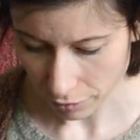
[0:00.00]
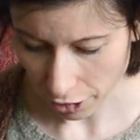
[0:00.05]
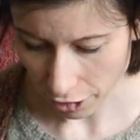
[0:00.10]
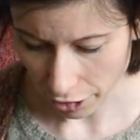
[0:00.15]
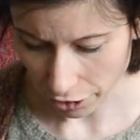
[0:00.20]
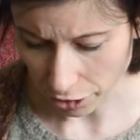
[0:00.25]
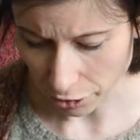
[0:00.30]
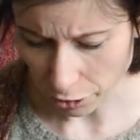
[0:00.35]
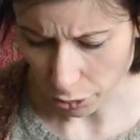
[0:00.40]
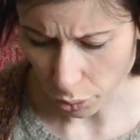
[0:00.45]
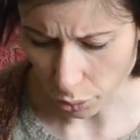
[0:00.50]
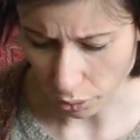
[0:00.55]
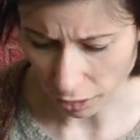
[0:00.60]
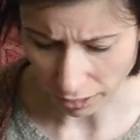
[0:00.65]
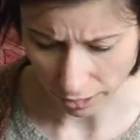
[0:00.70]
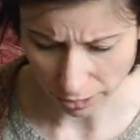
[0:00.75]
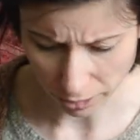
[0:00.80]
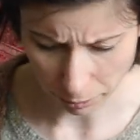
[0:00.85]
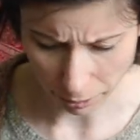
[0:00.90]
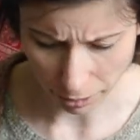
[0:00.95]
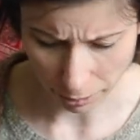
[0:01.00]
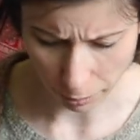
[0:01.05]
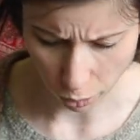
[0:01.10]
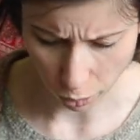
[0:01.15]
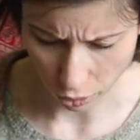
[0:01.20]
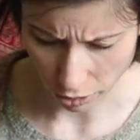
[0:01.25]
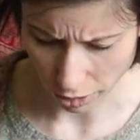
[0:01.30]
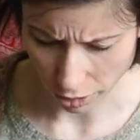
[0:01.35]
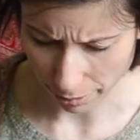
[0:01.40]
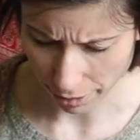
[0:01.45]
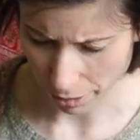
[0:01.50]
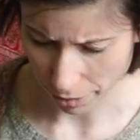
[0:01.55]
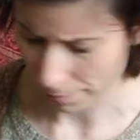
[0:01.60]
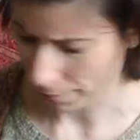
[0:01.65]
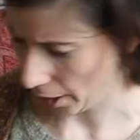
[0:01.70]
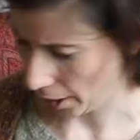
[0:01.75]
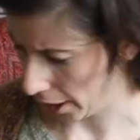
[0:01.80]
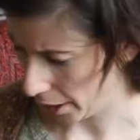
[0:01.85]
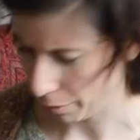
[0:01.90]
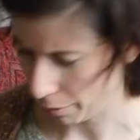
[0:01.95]
I'll talk a little bit more about
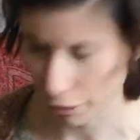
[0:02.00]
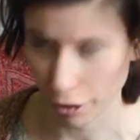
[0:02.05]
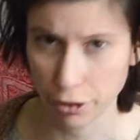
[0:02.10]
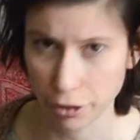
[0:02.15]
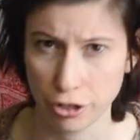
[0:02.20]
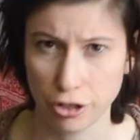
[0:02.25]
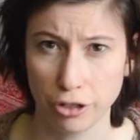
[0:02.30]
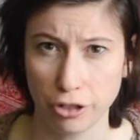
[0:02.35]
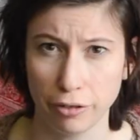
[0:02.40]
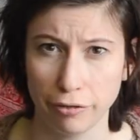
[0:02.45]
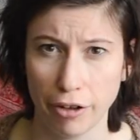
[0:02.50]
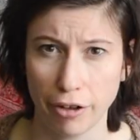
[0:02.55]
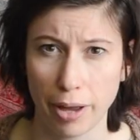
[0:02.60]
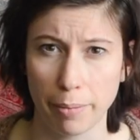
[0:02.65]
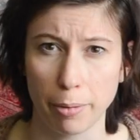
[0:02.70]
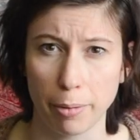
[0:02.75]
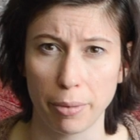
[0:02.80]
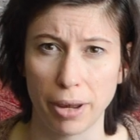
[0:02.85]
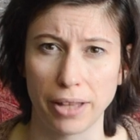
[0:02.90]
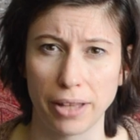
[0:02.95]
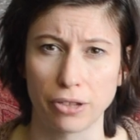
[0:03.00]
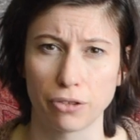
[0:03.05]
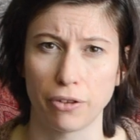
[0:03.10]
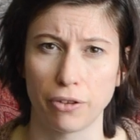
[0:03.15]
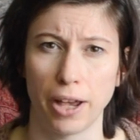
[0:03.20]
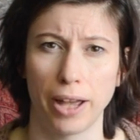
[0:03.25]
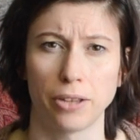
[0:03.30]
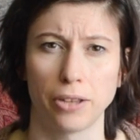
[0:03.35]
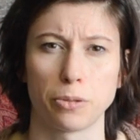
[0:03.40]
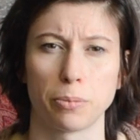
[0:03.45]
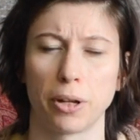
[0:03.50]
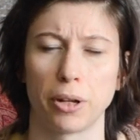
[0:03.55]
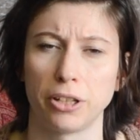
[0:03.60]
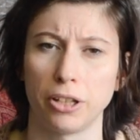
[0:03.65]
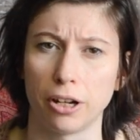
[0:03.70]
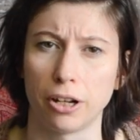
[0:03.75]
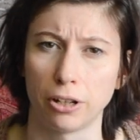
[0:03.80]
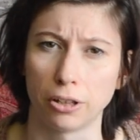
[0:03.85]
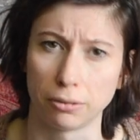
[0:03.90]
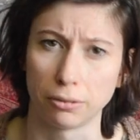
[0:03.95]
my approach to fibre blends for handspun
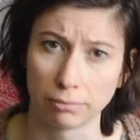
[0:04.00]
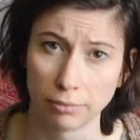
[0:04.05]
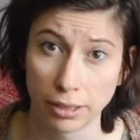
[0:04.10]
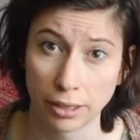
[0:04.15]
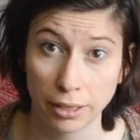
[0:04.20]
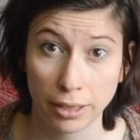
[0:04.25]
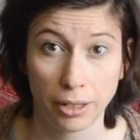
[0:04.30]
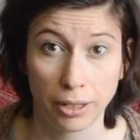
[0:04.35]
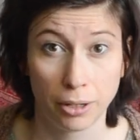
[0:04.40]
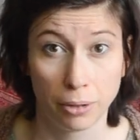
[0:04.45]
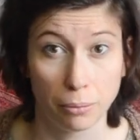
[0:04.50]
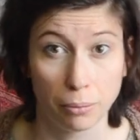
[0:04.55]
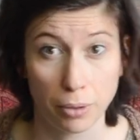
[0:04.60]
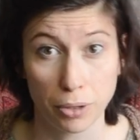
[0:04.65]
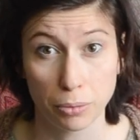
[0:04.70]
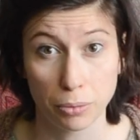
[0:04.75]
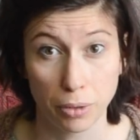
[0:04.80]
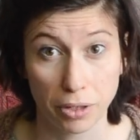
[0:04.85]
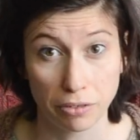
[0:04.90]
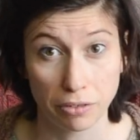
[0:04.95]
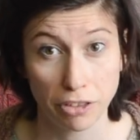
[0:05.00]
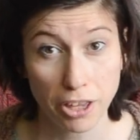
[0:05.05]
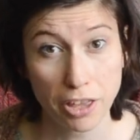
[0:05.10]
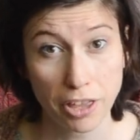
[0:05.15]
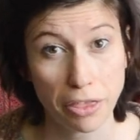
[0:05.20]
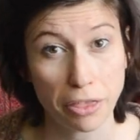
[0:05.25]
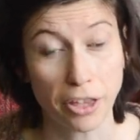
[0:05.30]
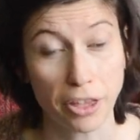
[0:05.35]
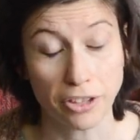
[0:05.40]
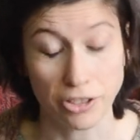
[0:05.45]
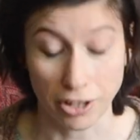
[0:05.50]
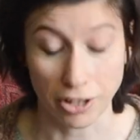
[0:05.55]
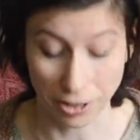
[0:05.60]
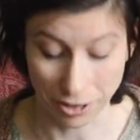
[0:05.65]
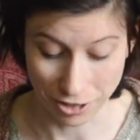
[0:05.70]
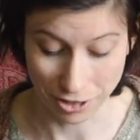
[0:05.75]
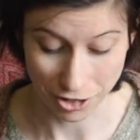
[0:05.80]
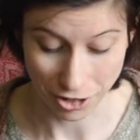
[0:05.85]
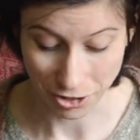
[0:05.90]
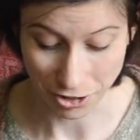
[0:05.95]
yarn with one of the other things I'm going
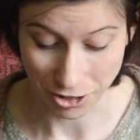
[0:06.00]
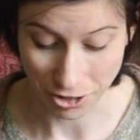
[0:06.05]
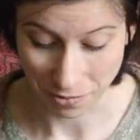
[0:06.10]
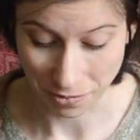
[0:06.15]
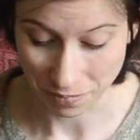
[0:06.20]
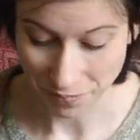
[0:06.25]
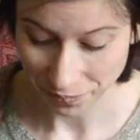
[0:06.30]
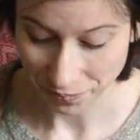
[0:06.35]
to show you.